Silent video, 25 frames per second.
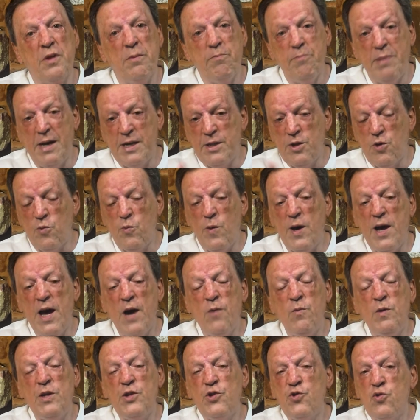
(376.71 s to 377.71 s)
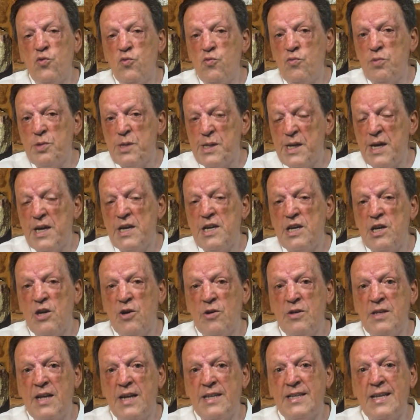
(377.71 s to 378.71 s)
By the way, I want to say
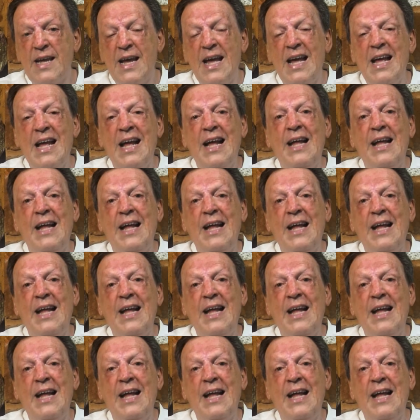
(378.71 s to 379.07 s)
here that